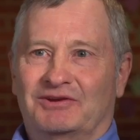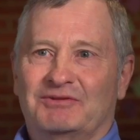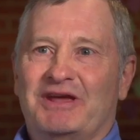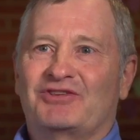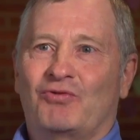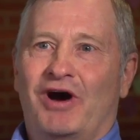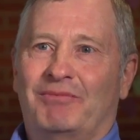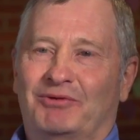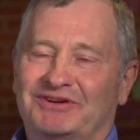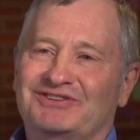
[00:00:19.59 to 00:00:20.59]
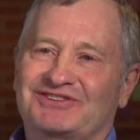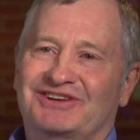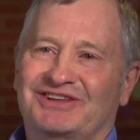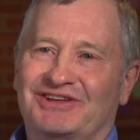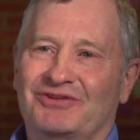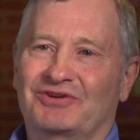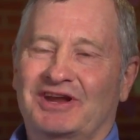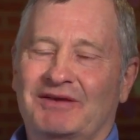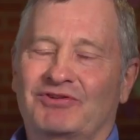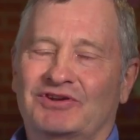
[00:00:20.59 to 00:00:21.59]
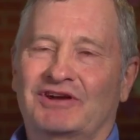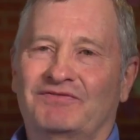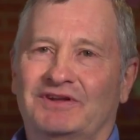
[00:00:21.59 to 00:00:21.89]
You may squabble, but you stick together when times are tough.